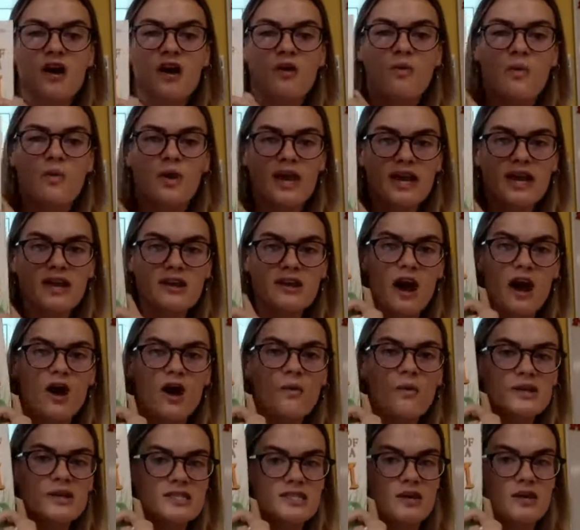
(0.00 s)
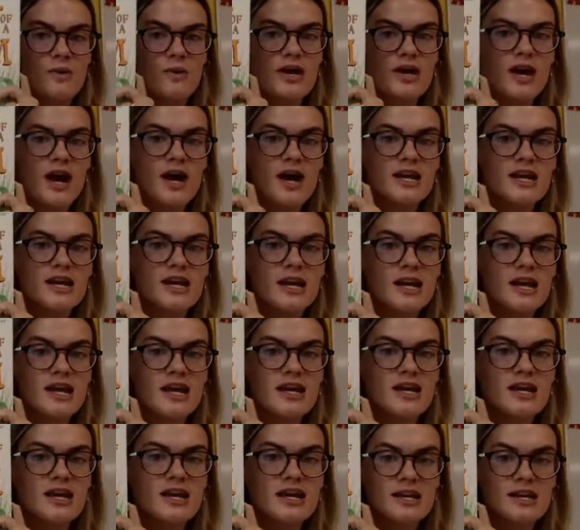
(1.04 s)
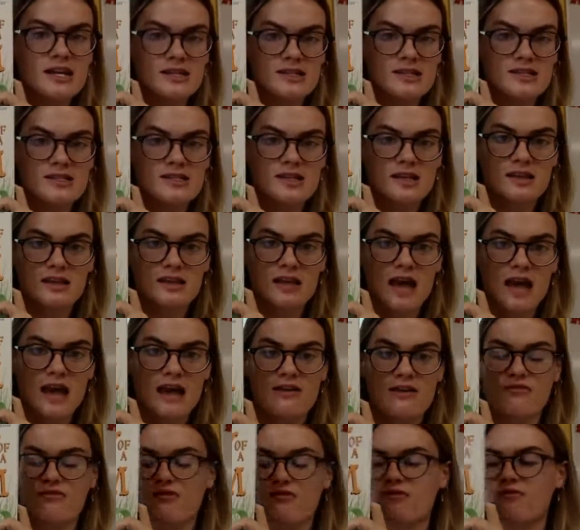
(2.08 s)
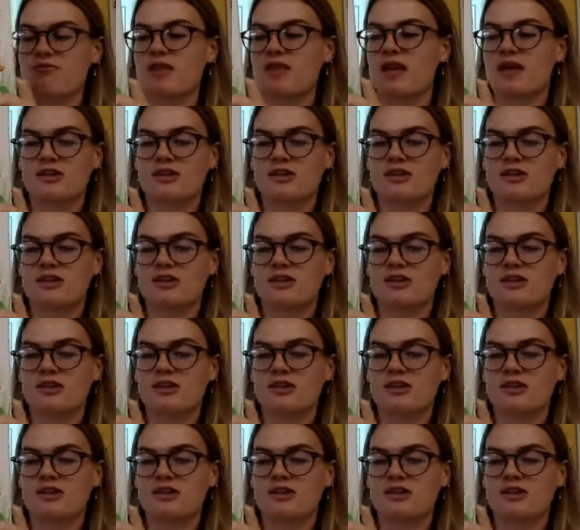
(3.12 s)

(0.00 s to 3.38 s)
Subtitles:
we know what's going on in his life.